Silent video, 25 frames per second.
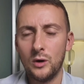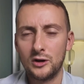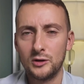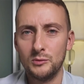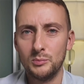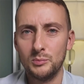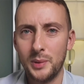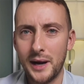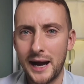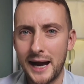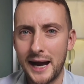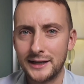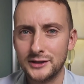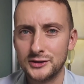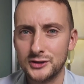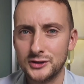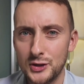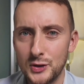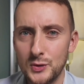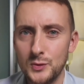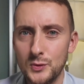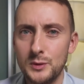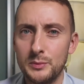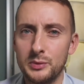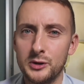Welcome back
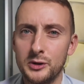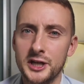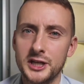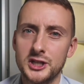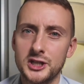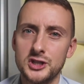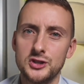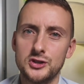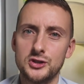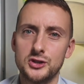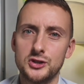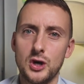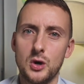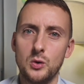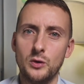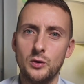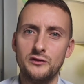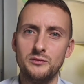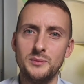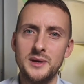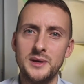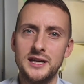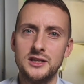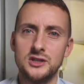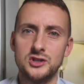to the prediction show
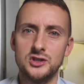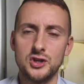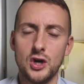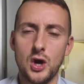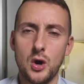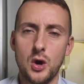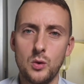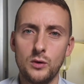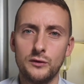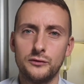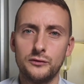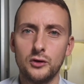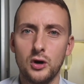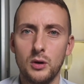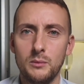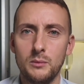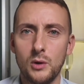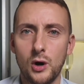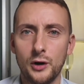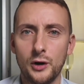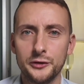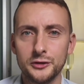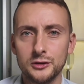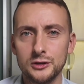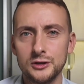with me, Joe
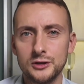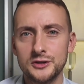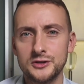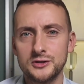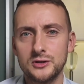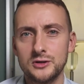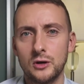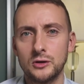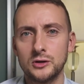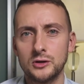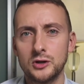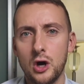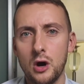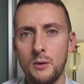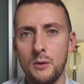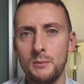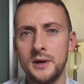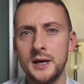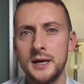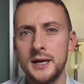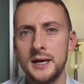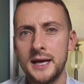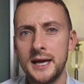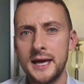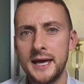from
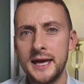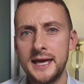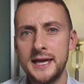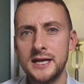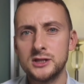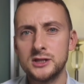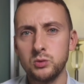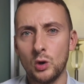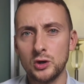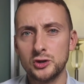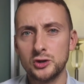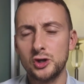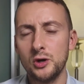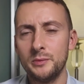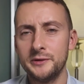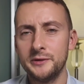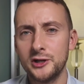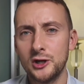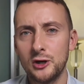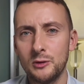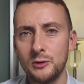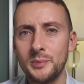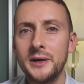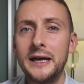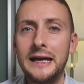OddAlerts.com. Here's what's
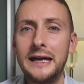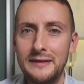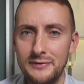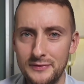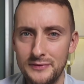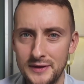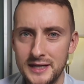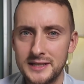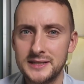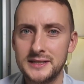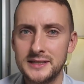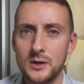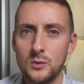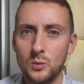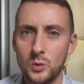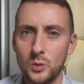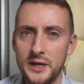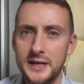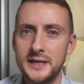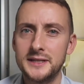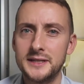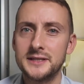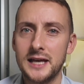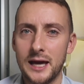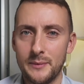coming up in this
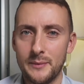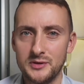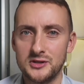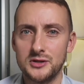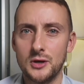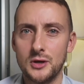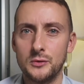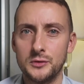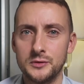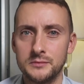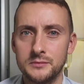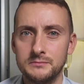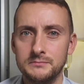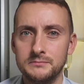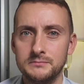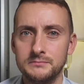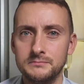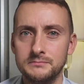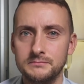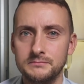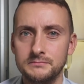week's episode.